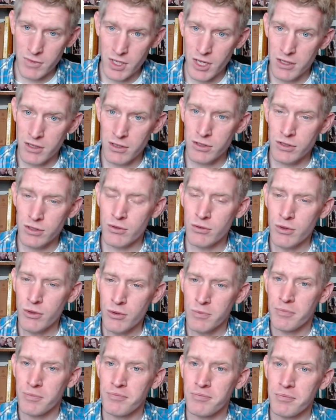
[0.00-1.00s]
and there's no
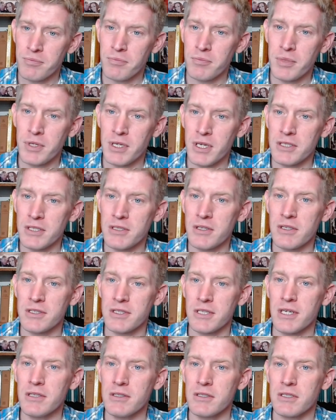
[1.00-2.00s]
room because of the
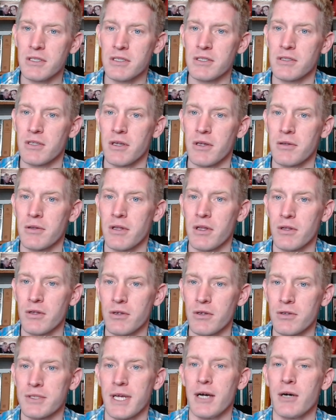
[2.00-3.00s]
census. The
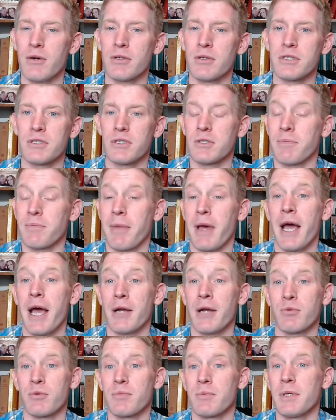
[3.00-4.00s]
little town is just
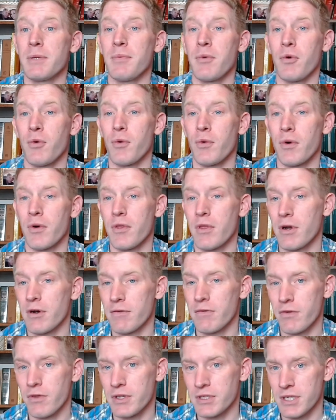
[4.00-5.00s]
packed with people who are there
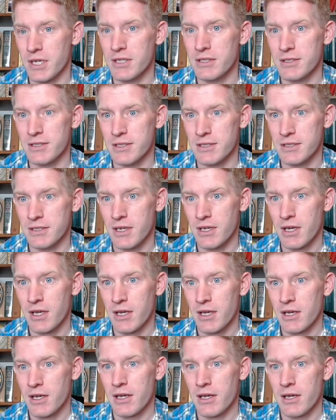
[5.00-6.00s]
for the census,
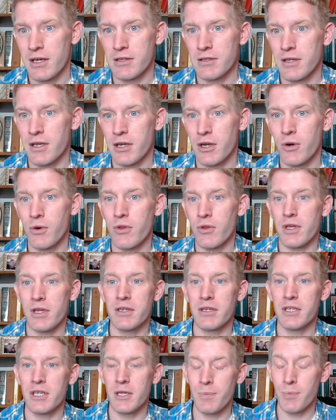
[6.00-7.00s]
and they go to the
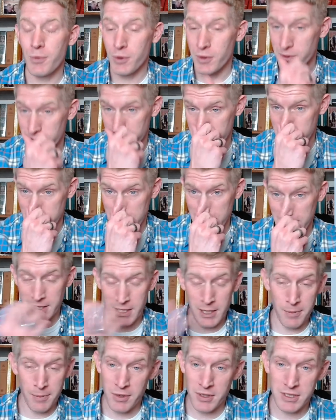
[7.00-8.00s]
innkeeper, and the
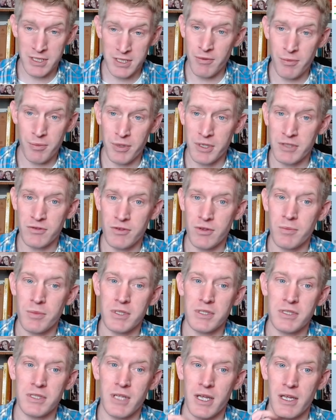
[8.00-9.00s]
innkeeper doesn't have a place for them
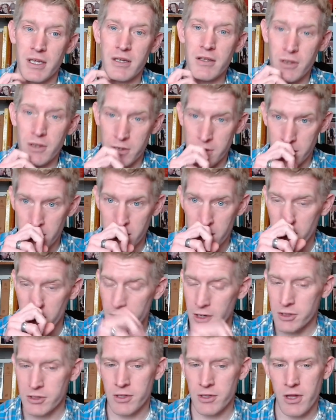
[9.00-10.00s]
to stay either.
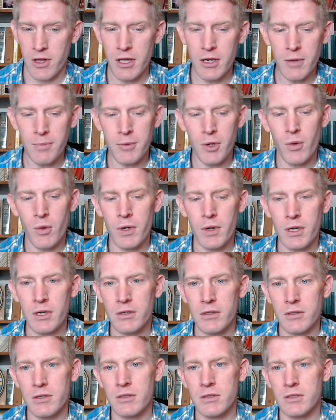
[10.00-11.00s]
So they end up
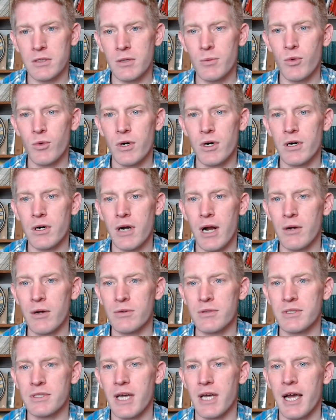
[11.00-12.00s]
going somewhere
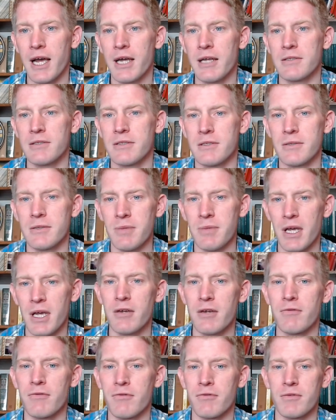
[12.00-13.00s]
outside, some
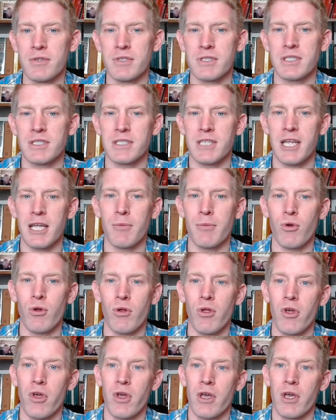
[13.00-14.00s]
kind of
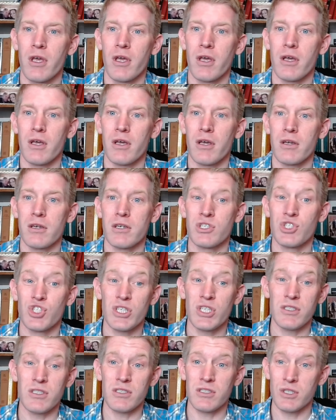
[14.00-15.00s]
stable, and
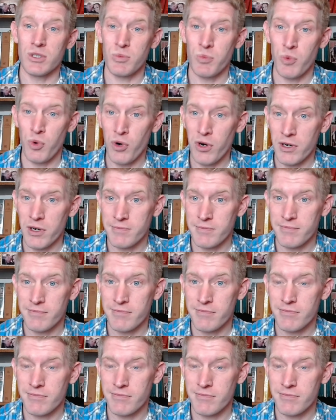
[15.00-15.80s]
Jesus is born.